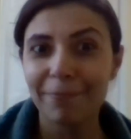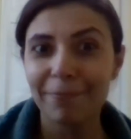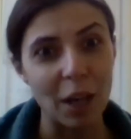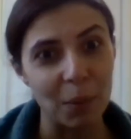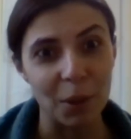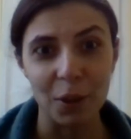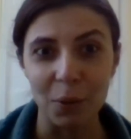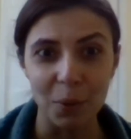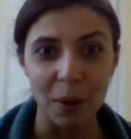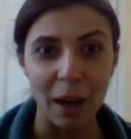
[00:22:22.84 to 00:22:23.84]
share with
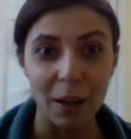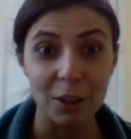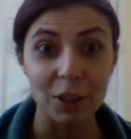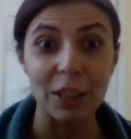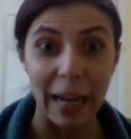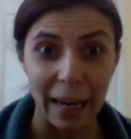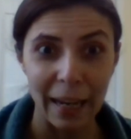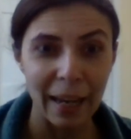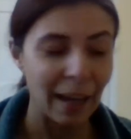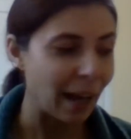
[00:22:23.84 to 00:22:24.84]
you today.
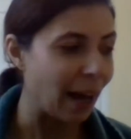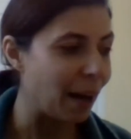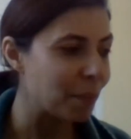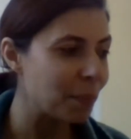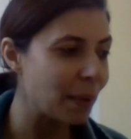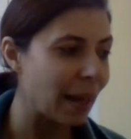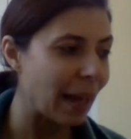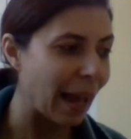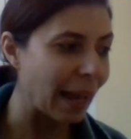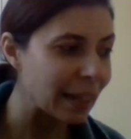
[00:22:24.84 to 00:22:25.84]

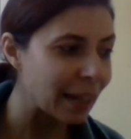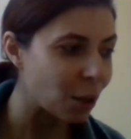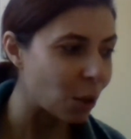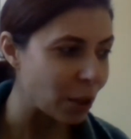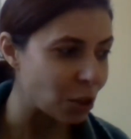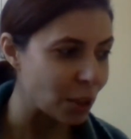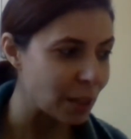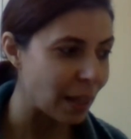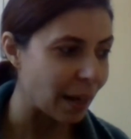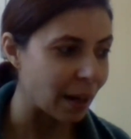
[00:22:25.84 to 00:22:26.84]
Any other
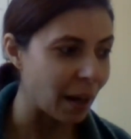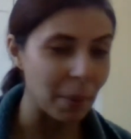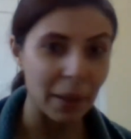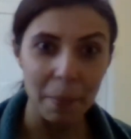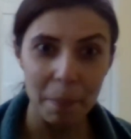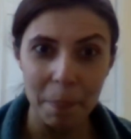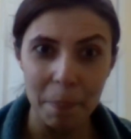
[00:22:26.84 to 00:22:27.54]
questions that are coming up?